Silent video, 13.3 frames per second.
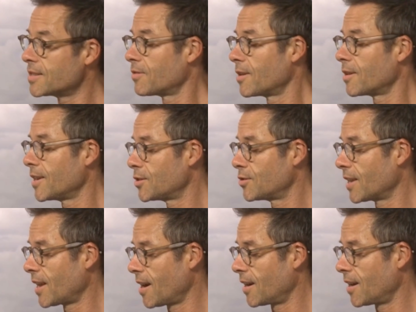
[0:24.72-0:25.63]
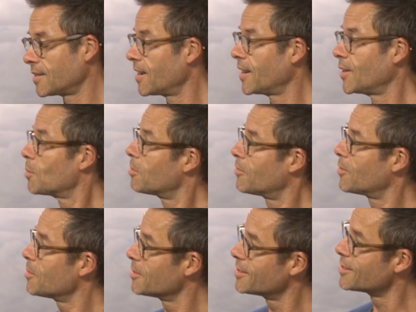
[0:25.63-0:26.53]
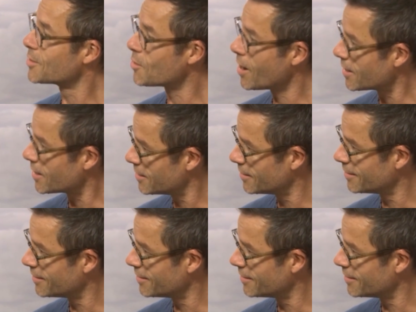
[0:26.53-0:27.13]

a very interesting character and your performance is great.